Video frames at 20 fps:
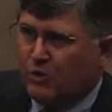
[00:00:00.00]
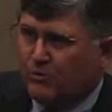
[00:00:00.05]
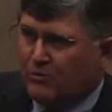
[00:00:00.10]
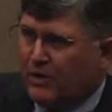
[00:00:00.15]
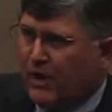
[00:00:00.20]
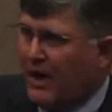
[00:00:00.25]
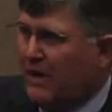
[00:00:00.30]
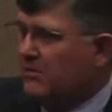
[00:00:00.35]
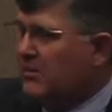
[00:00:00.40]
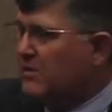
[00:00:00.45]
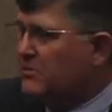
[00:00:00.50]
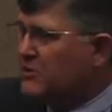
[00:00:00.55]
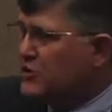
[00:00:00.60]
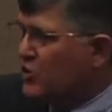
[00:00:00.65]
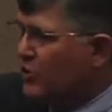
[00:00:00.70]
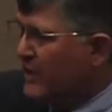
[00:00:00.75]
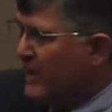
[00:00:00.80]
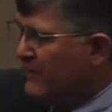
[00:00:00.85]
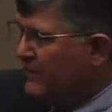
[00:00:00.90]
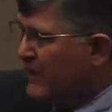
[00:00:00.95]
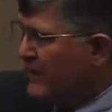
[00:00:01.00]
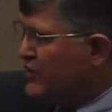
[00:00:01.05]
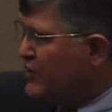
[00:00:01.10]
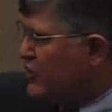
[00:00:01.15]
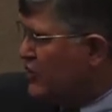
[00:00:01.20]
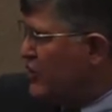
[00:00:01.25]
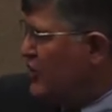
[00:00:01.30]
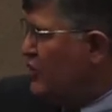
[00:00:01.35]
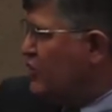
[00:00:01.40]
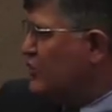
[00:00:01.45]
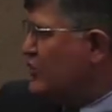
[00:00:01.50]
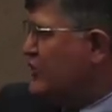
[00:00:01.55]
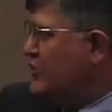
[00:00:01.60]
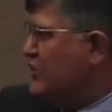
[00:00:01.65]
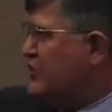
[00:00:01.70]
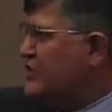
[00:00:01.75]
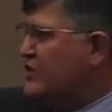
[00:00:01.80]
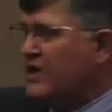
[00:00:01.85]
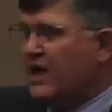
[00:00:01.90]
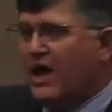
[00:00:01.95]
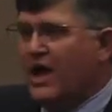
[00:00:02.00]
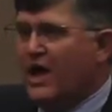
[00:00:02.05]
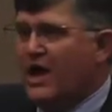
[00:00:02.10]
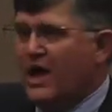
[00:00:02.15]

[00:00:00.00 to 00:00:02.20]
problems, who have excuses,